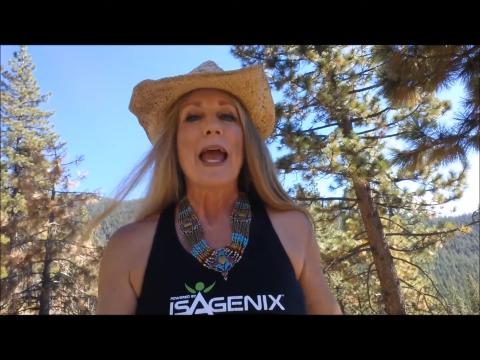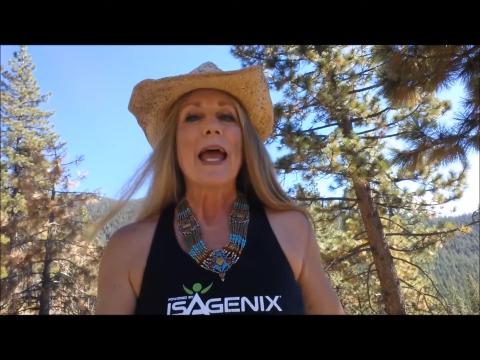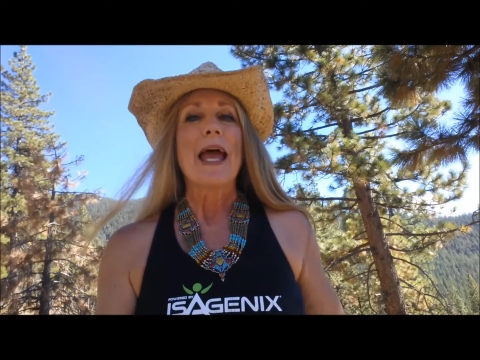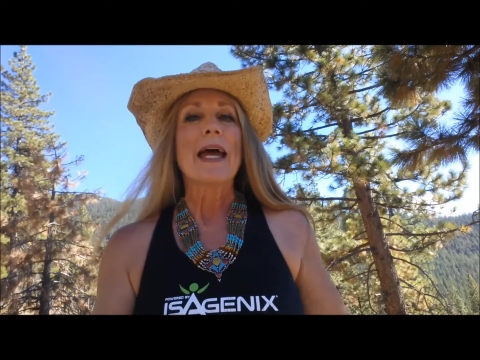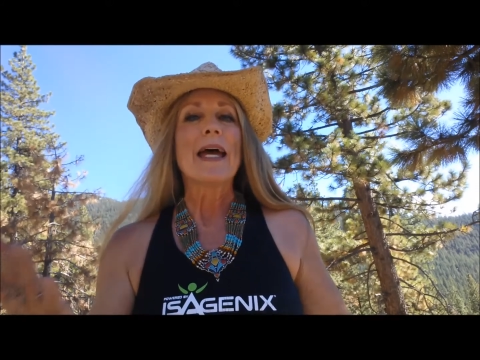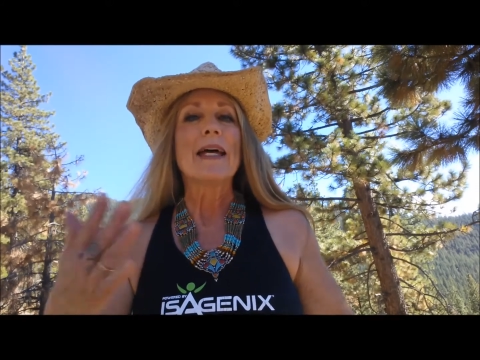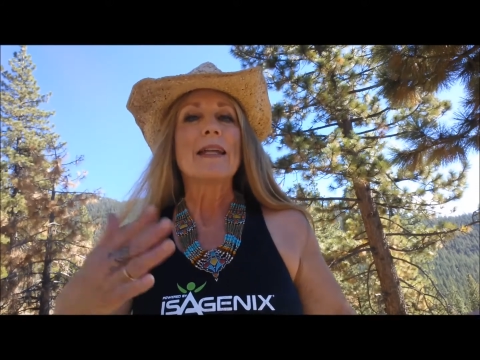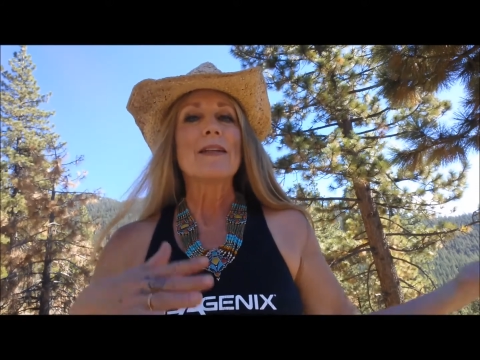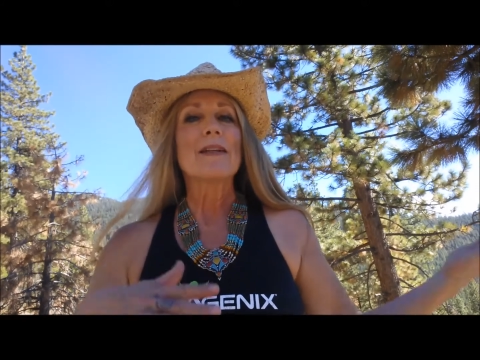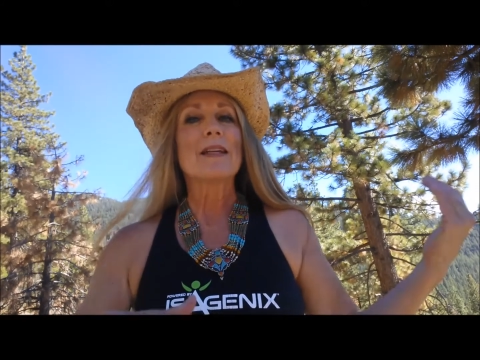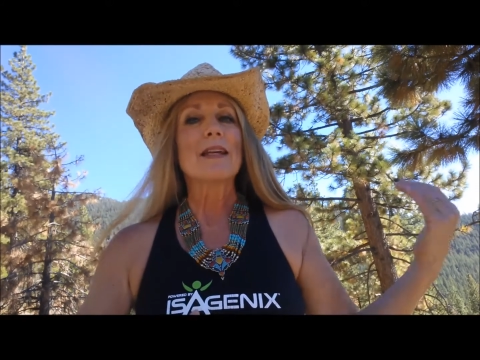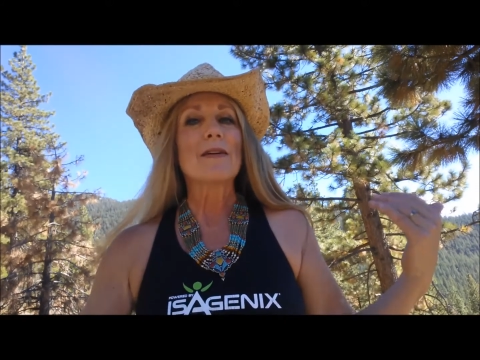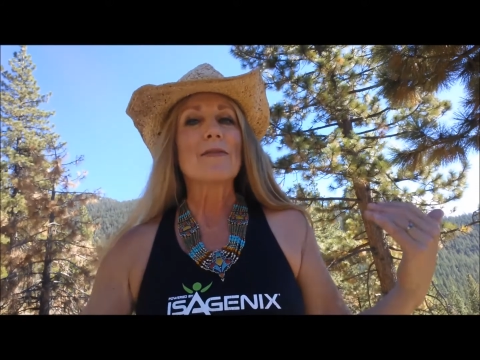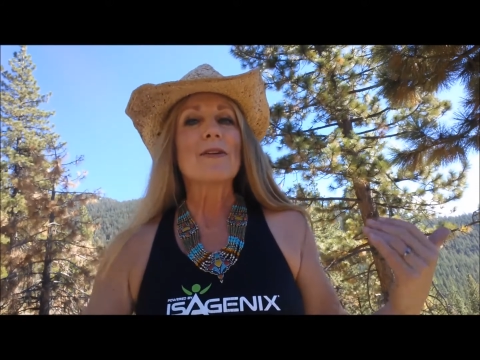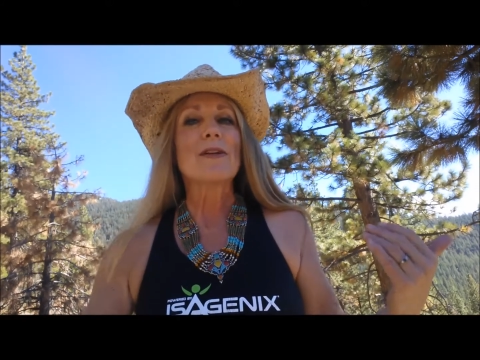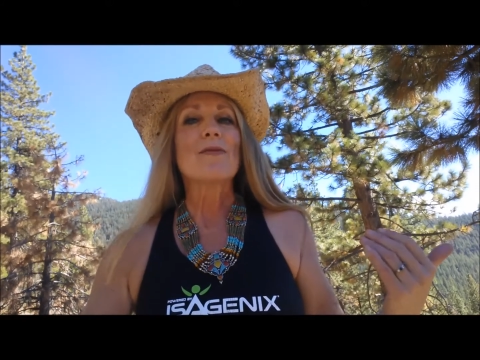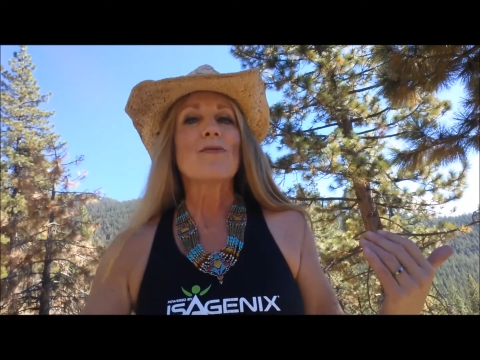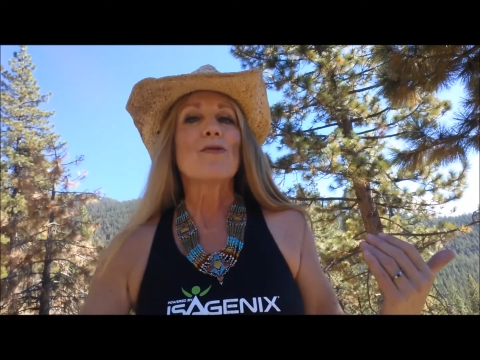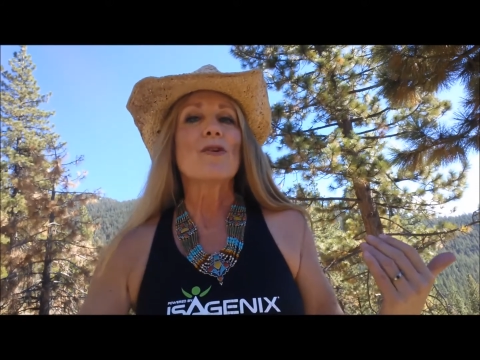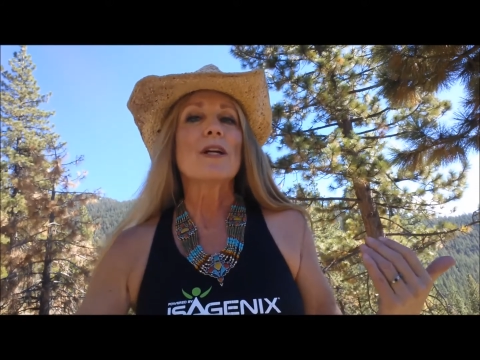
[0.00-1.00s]
and
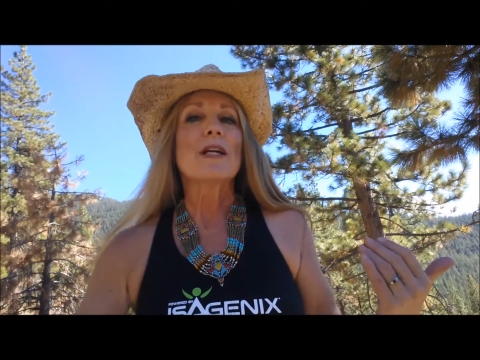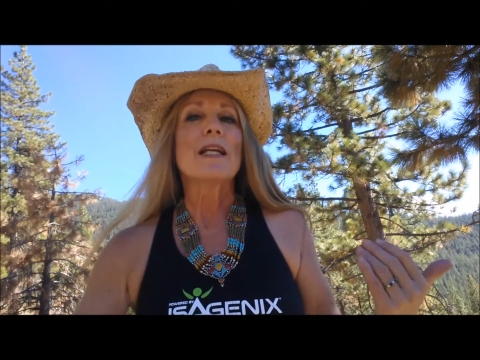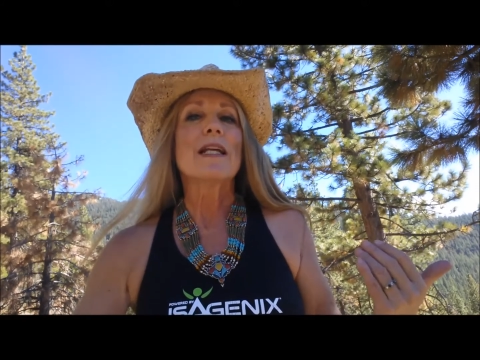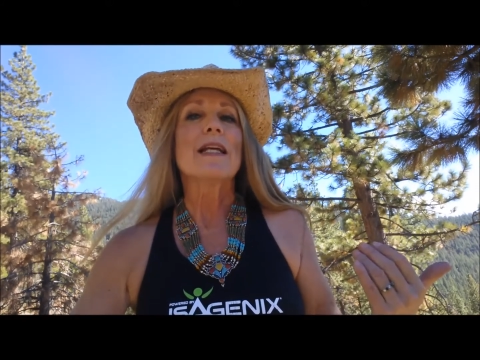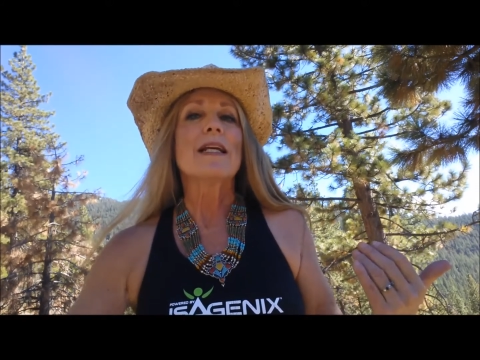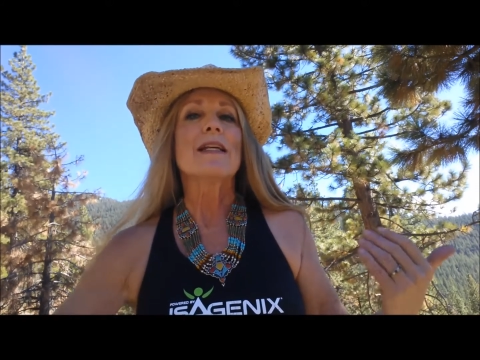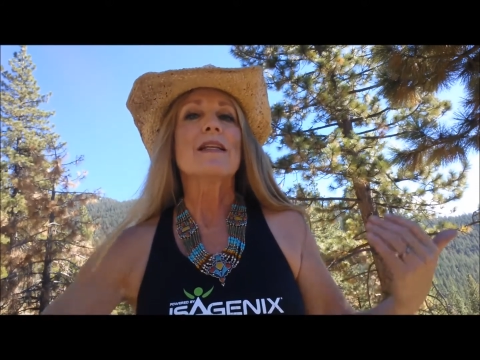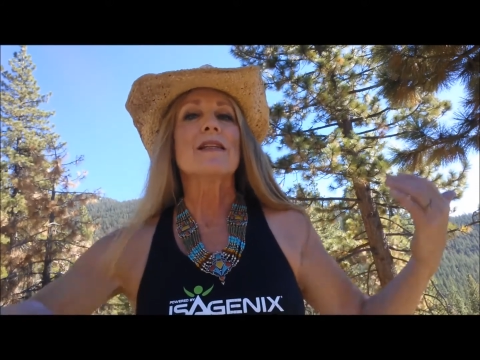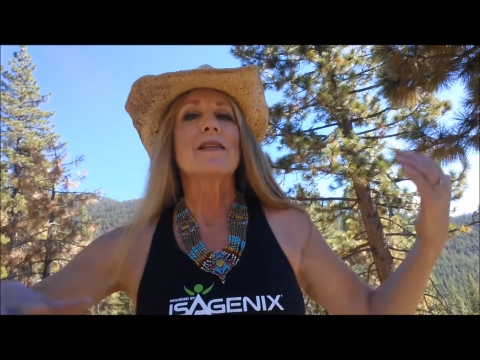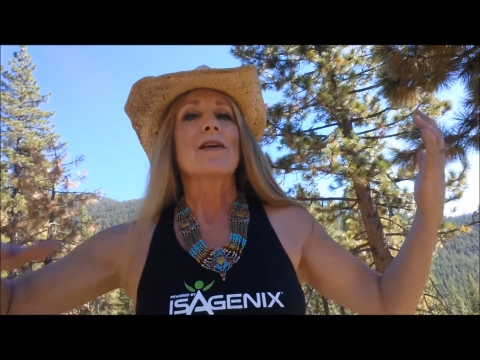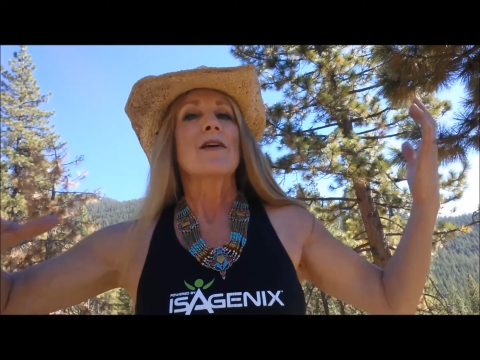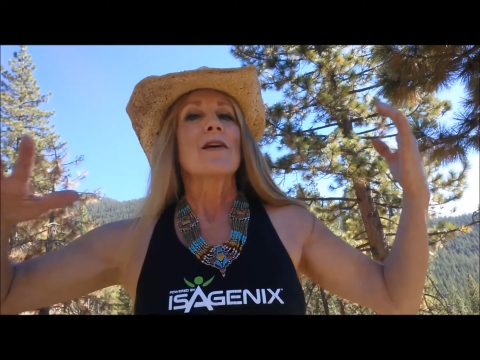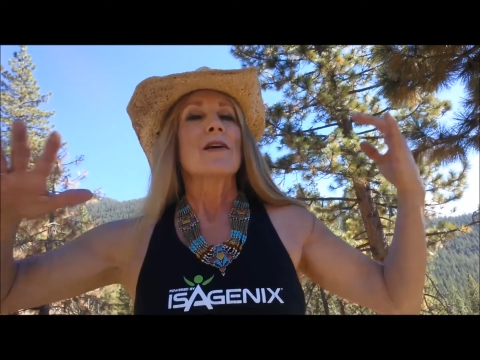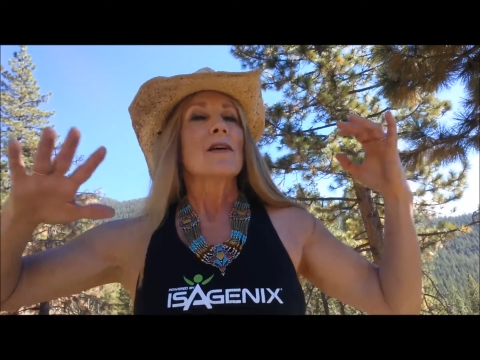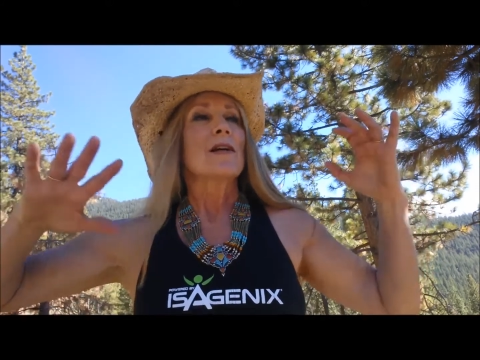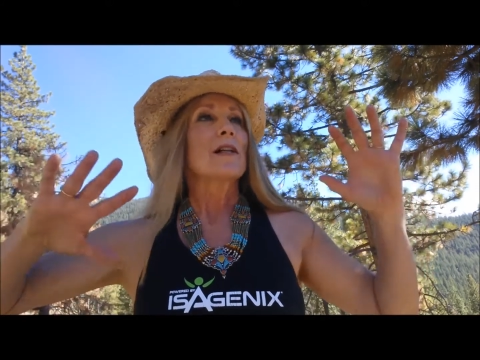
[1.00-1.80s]
given readings,